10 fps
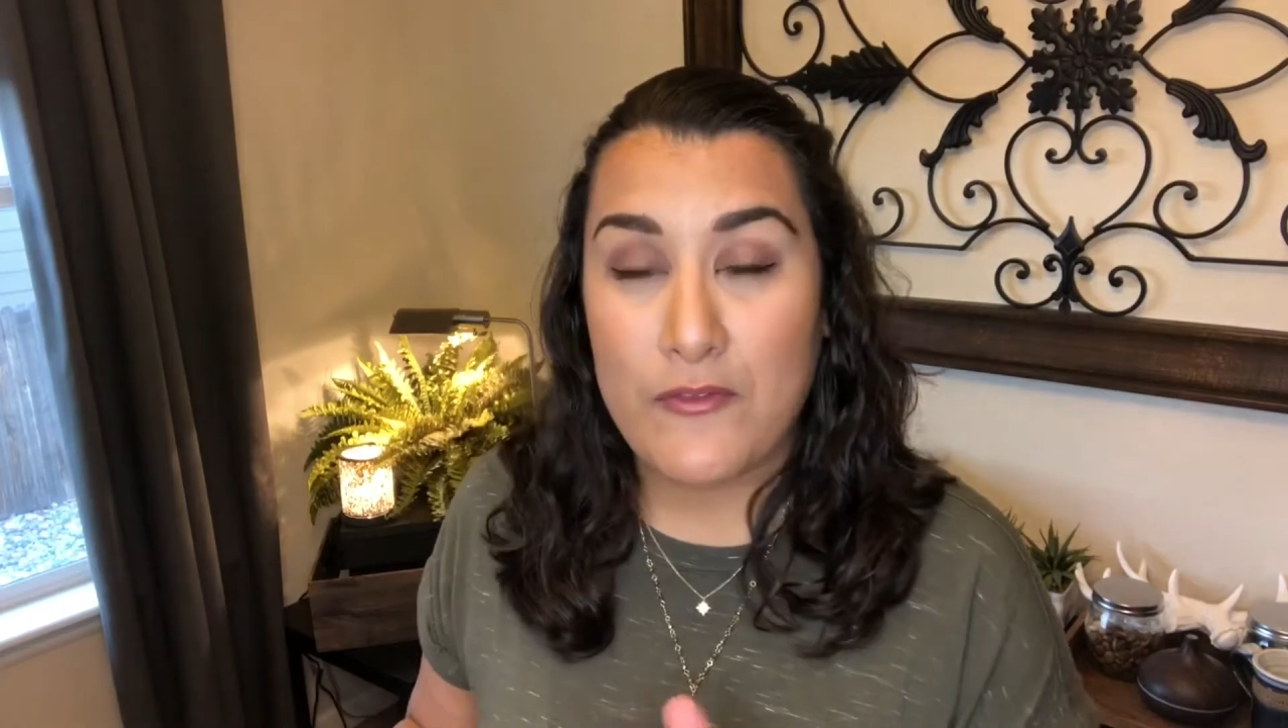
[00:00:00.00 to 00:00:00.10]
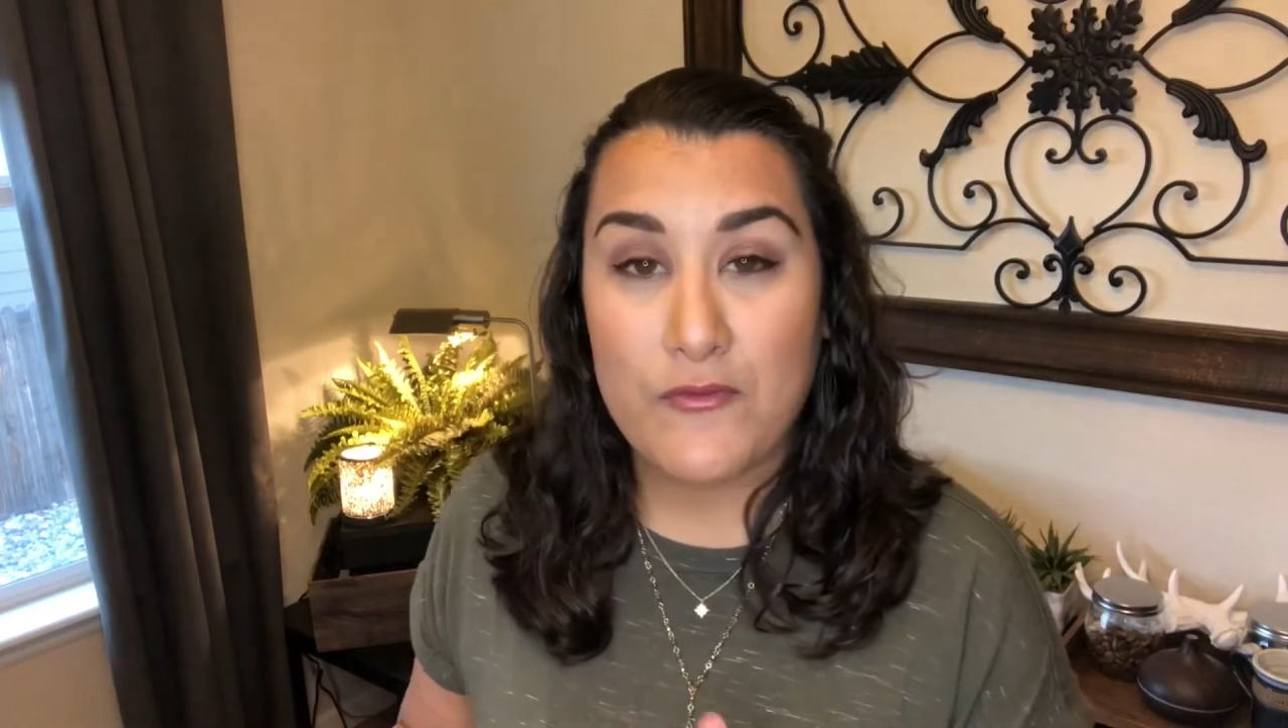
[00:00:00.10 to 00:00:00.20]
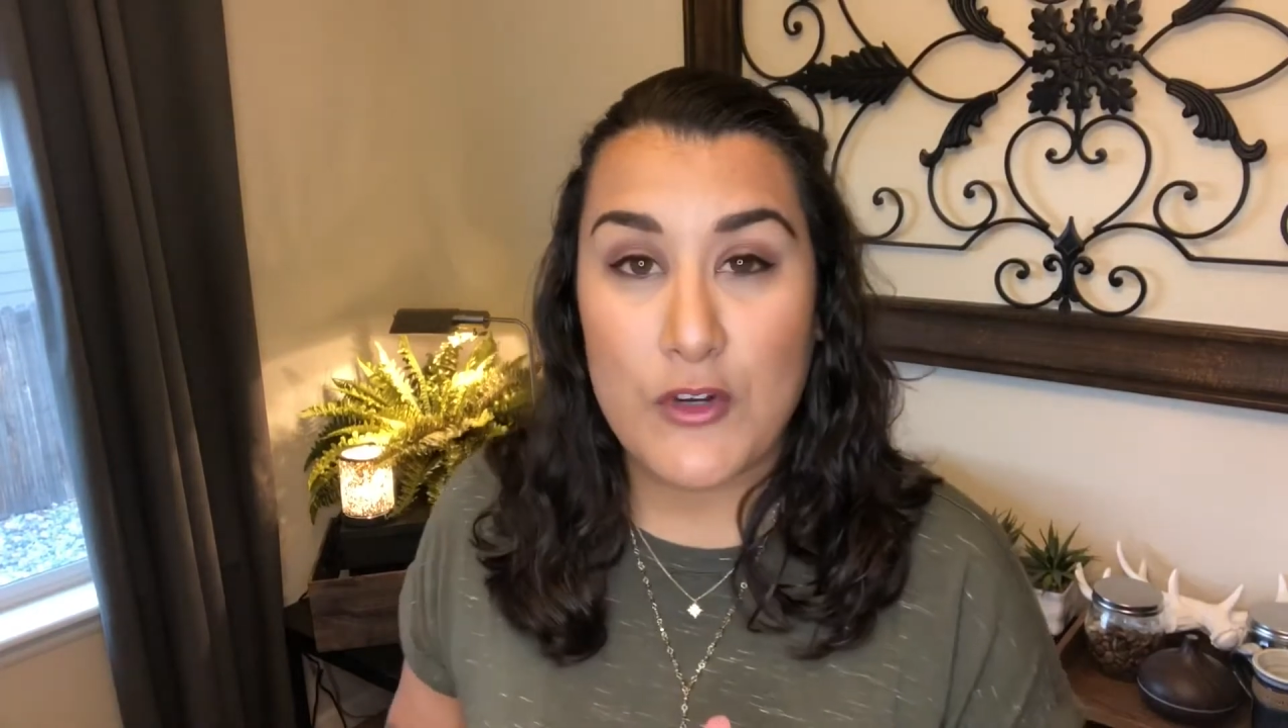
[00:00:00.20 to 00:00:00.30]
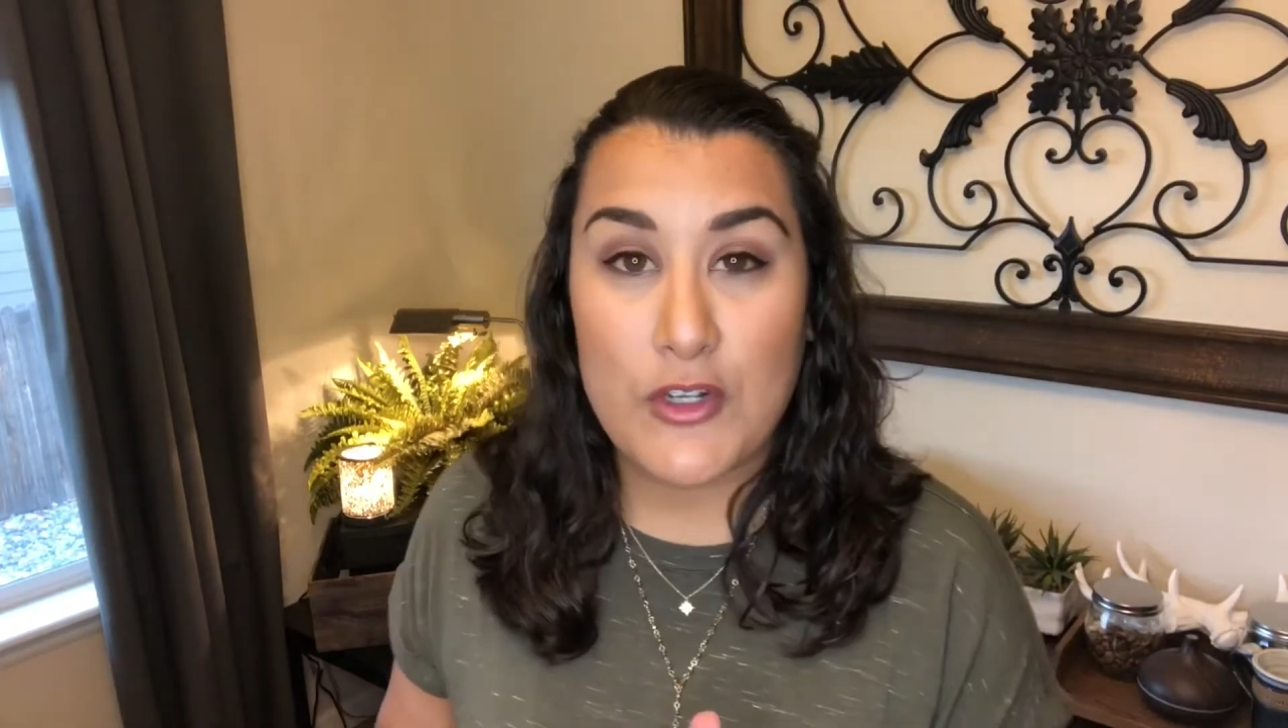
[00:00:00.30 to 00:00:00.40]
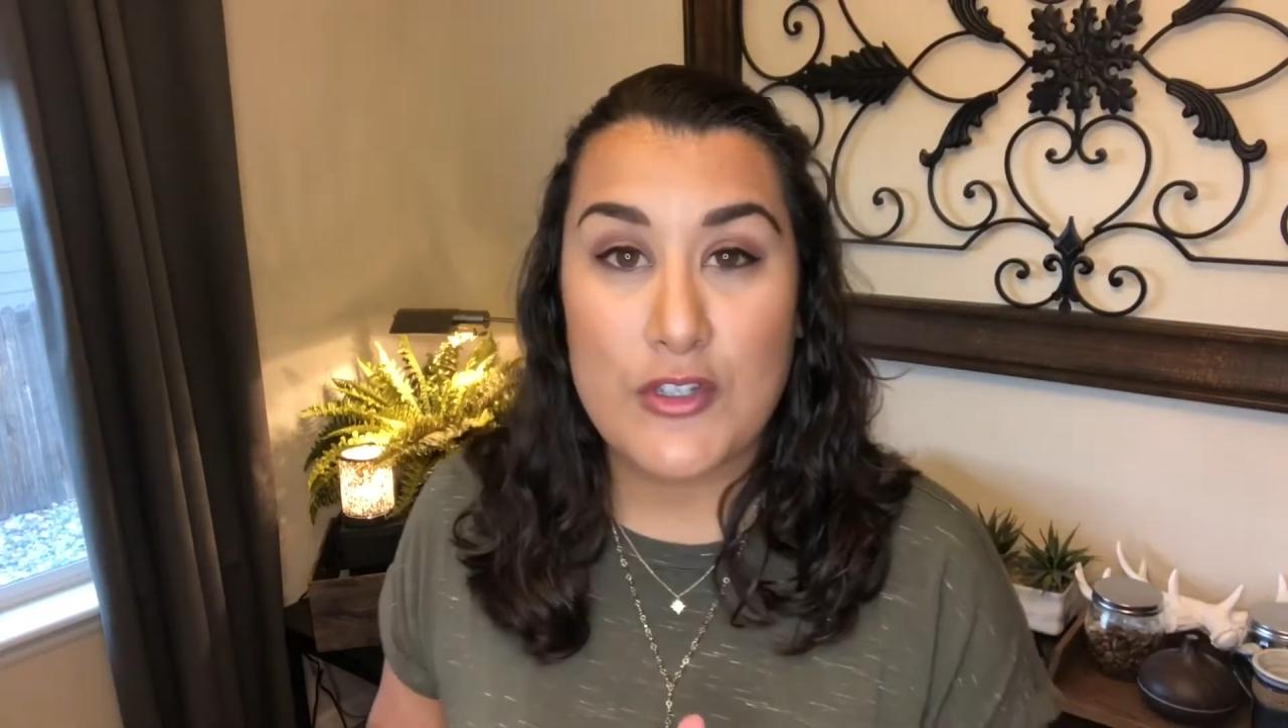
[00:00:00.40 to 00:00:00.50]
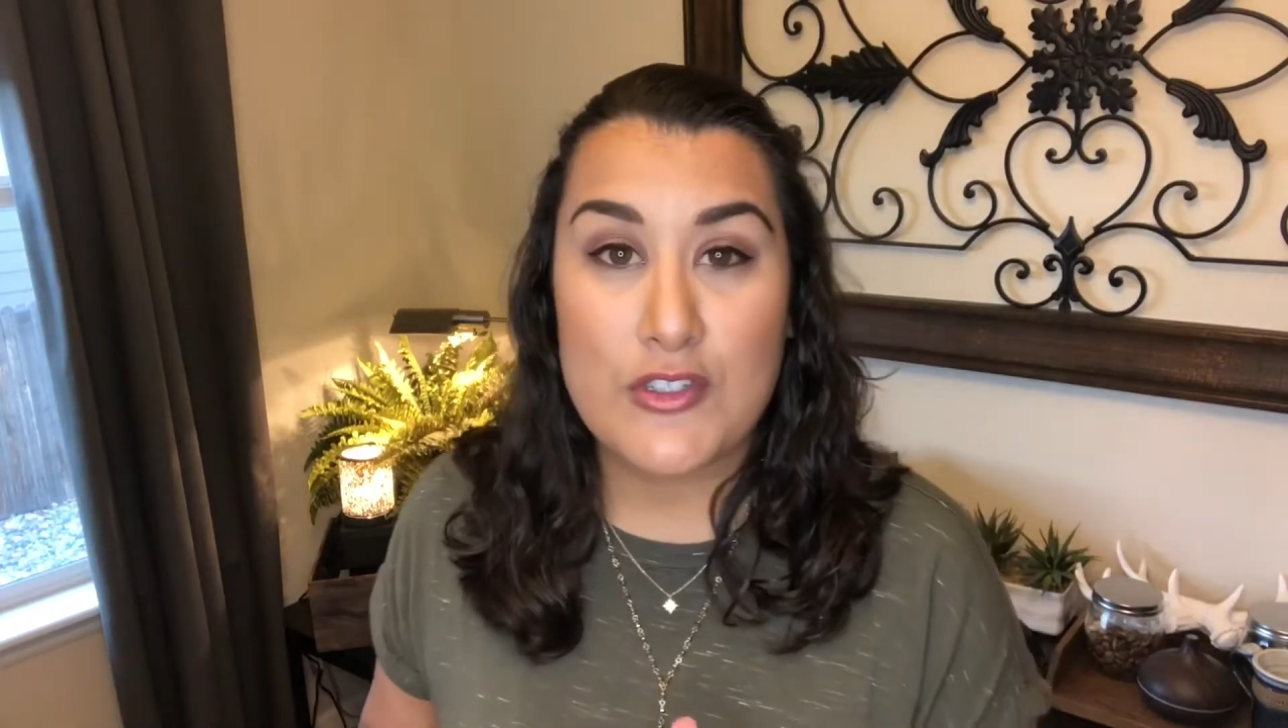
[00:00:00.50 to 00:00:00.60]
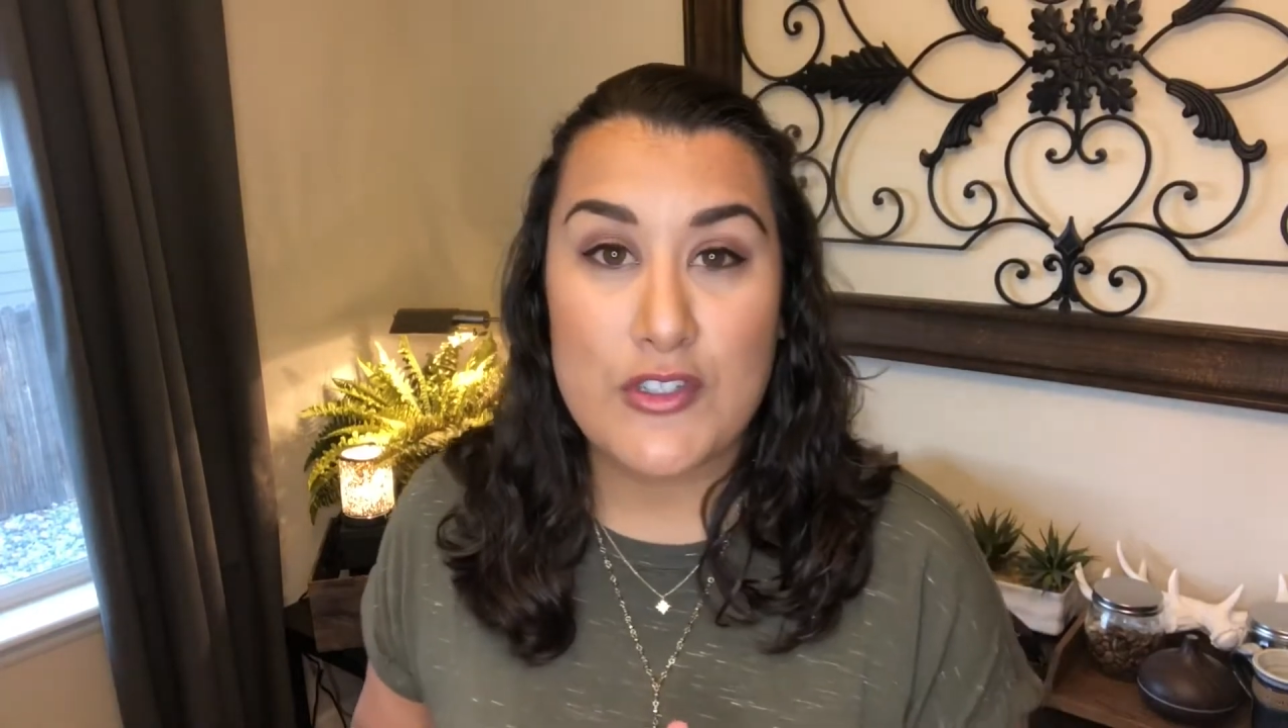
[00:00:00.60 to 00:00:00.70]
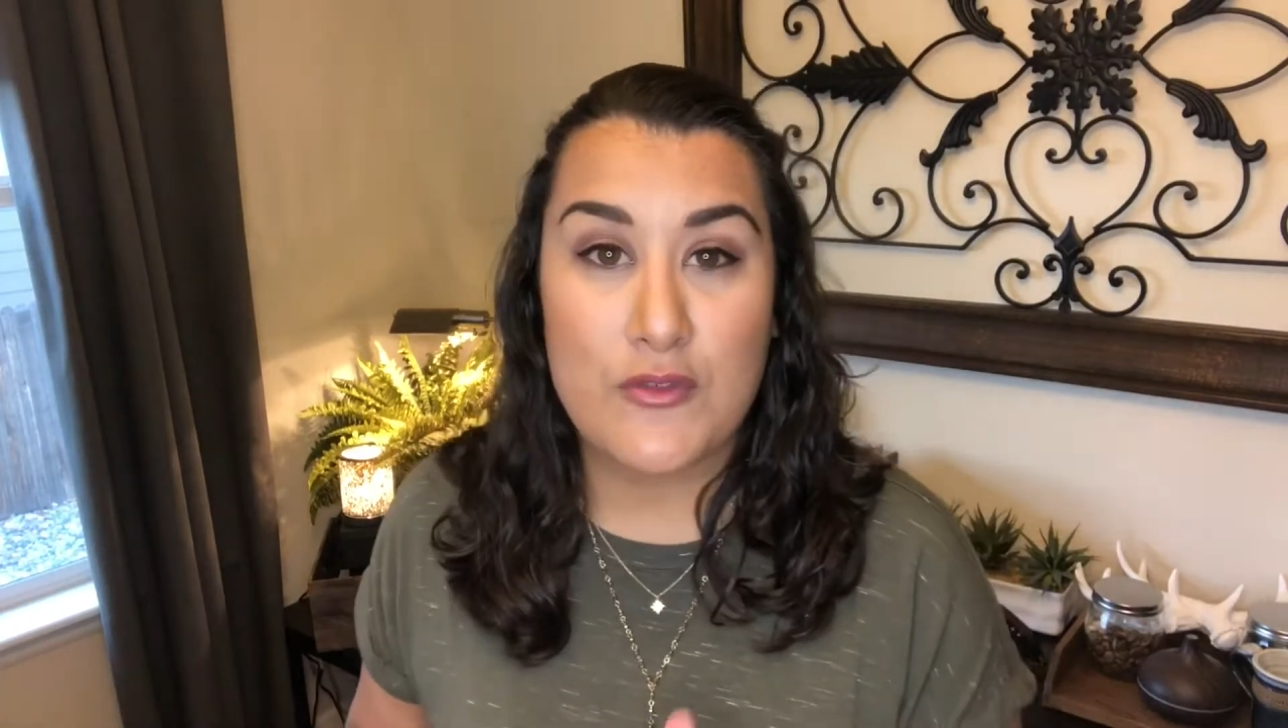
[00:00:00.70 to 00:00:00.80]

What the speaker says: first